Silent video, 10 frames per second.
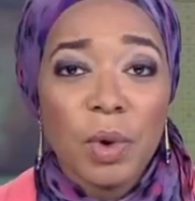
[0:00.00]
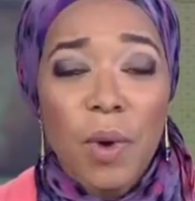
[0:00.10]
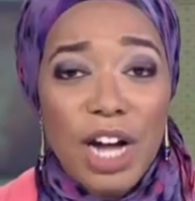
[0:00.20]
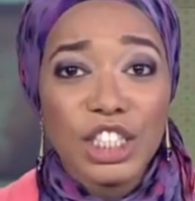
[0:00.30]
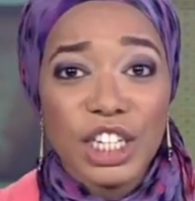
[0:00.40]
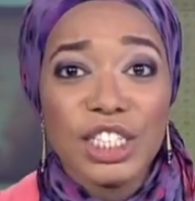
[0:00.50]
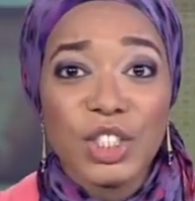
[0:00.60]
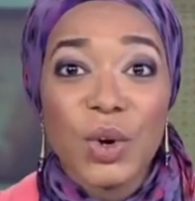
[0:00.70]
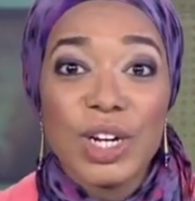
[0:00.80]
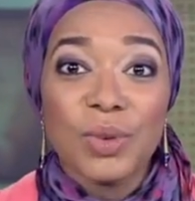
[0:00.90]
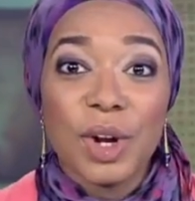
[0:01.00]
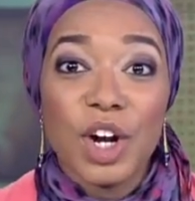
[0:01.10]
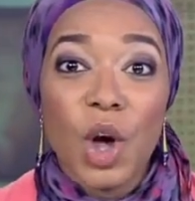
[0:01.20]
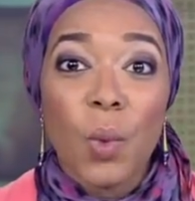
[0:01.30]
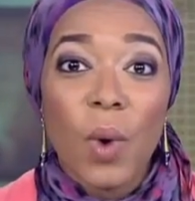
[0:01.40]
people watching this are going to
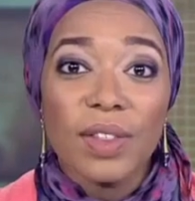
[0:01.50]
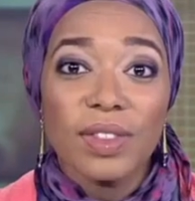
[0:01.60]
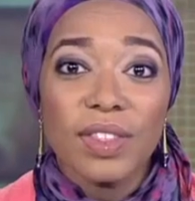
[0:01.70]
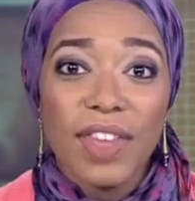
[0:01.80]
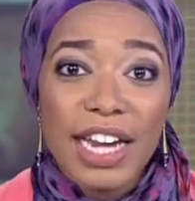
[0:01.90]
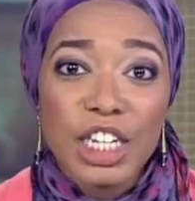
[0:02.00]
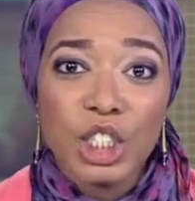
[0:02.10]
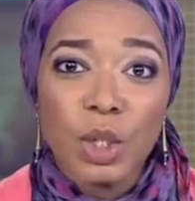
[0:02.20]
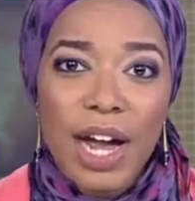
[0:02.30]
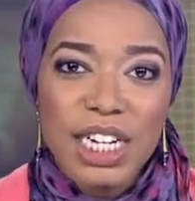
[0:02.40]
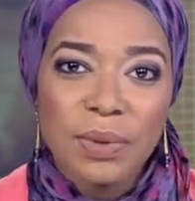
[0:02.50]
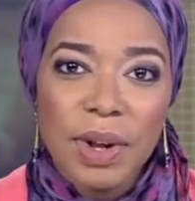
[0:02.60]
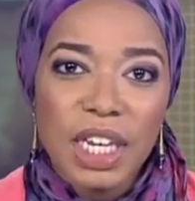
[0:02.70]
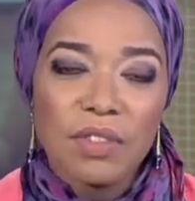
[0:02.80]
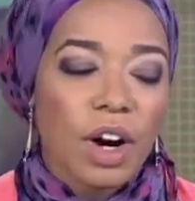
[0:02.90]
want to know what they can do. I just
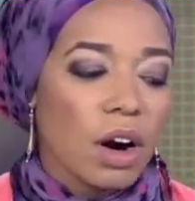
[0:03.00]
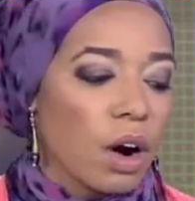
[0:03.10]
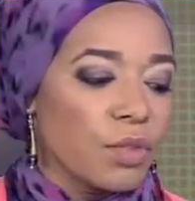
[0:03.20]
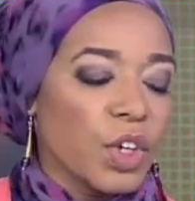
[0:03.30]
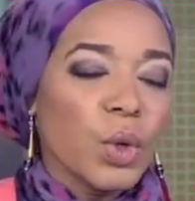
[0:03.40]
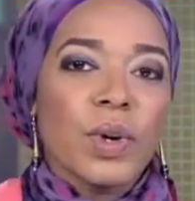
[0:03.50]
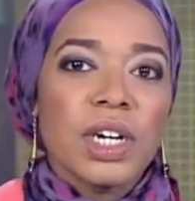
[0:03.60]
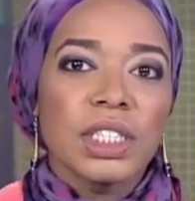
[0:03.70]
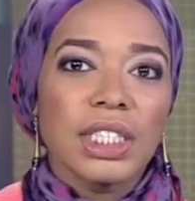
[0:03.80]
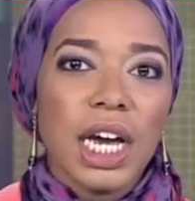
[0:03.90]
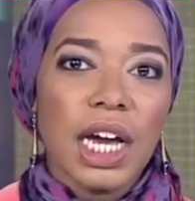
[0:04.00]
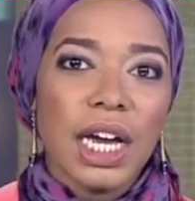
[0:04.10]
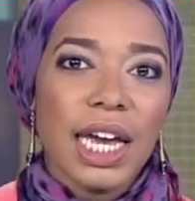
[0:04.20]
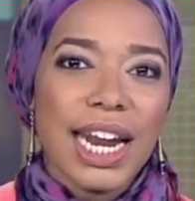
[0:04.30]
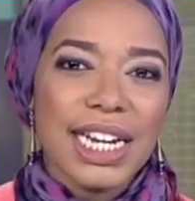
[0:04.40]
want to give our, our viewers uh,
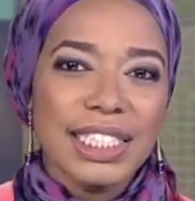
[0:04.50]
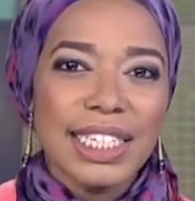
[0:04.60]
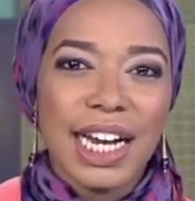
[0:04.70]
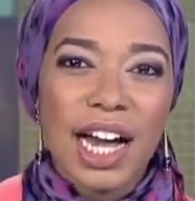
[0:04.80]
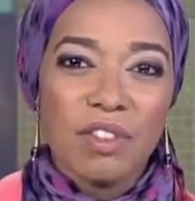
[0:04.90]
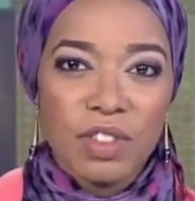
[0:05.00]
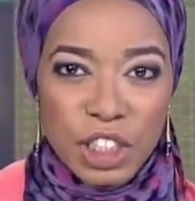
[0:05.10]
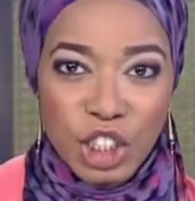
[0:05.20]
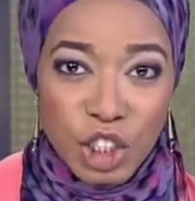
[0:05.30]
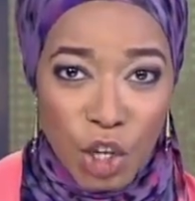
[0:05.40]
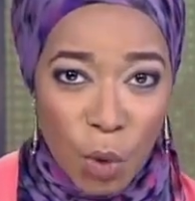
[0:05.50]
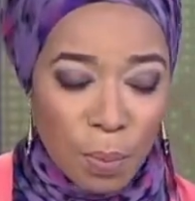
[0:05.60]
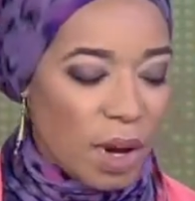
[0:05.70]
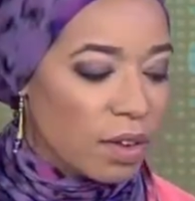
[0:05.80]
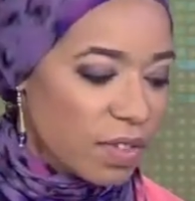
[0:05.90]
an idea of the
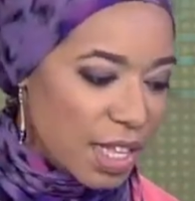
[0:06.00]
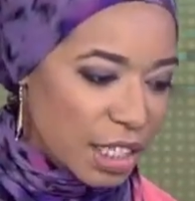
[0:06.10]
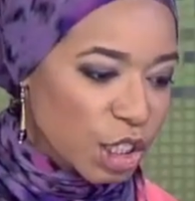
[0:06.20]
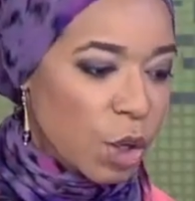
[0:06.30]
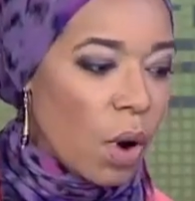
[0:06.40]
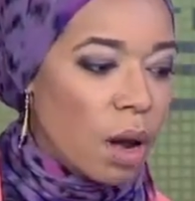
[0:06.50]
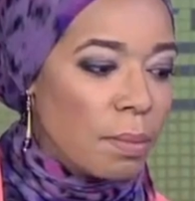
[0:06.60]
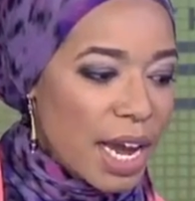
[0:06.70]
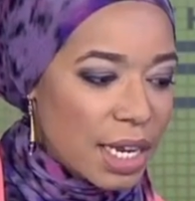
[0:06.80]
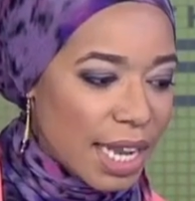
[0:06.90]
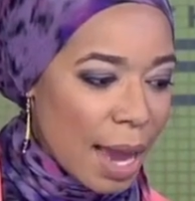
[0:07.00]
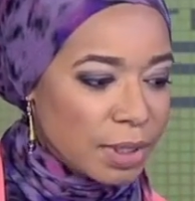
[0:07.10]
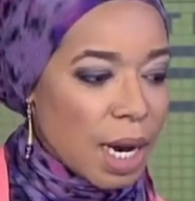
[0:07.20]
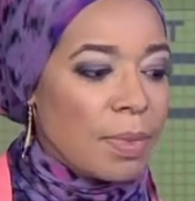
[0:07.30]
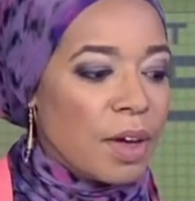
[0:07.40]
scope of this. So on my hmm.
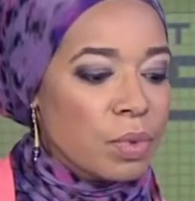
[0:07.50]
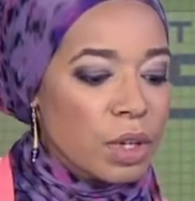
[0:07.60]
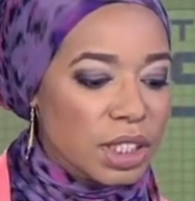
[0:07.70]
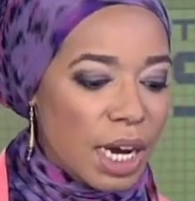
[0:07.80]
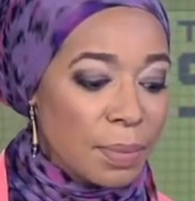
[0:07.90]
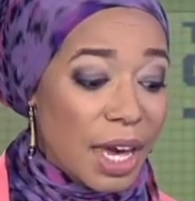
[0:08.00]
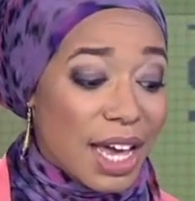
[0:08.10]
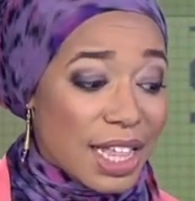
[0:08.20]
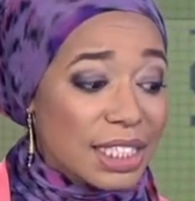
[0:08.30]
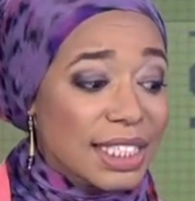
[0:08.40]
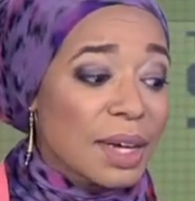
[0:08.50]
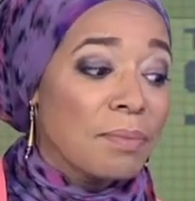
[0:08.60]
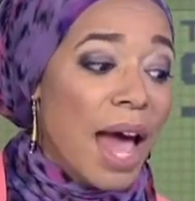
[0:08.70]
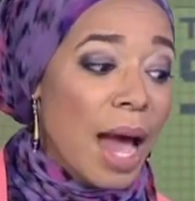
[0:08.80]
laptop, I pulled up, this is a